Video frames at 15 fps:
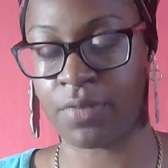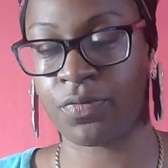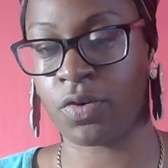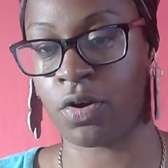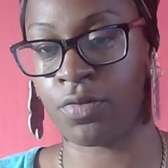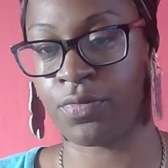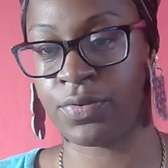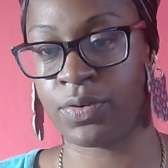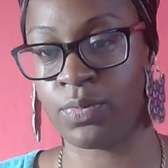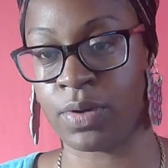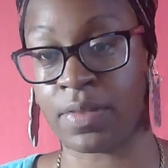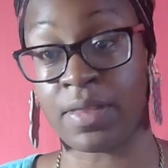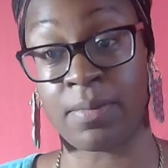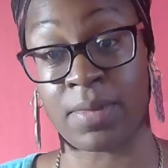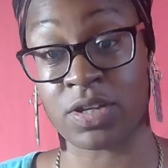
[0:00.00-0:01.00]
fall for the
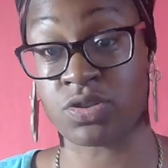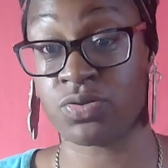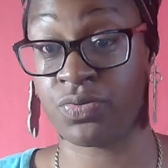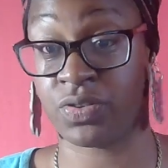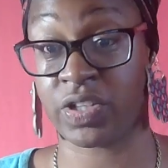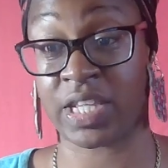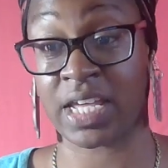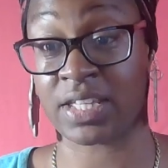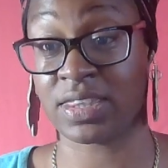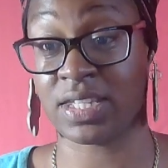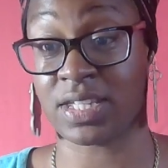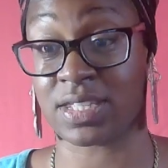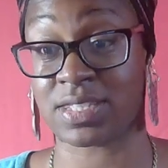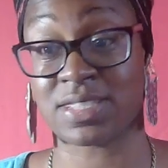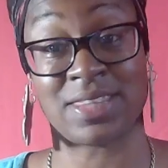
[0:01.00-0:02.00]
one that makes you feel like
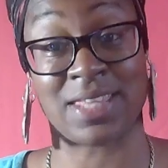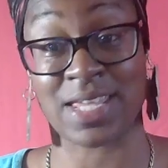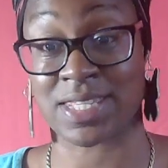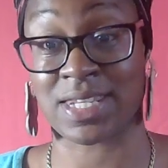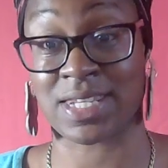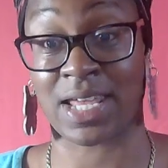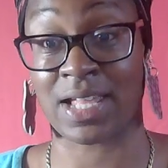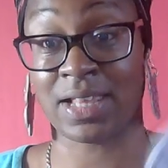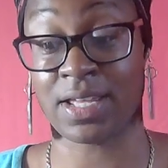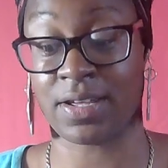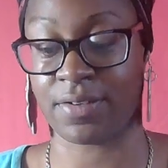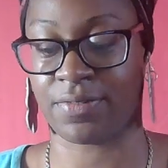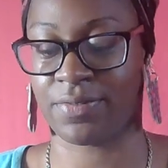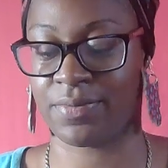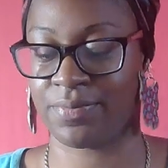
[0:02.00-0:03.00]
this. That's not
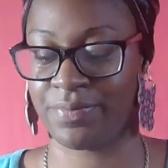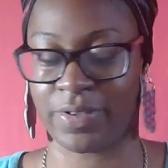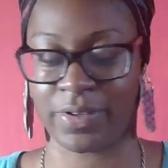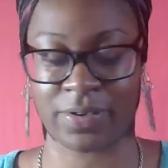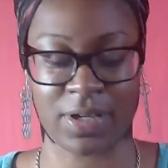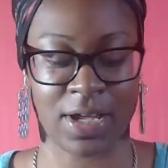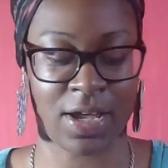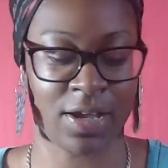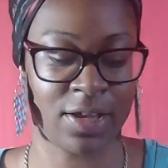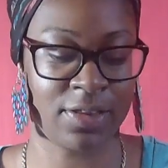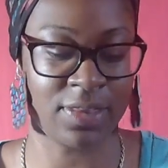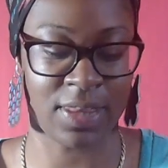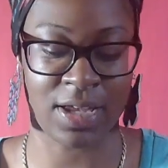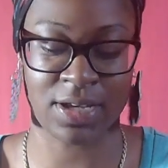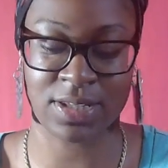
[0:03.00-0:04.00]
love. Okay?
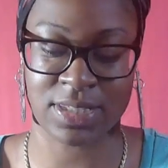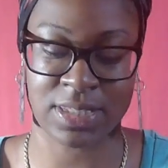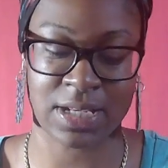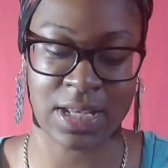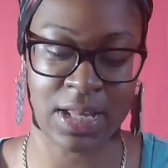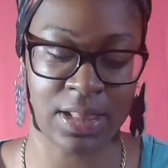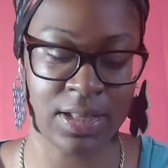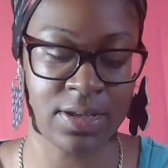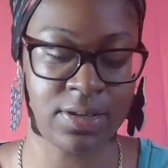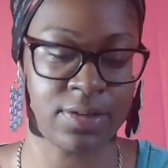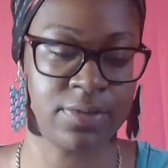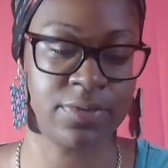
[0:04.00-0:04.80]
That is not love.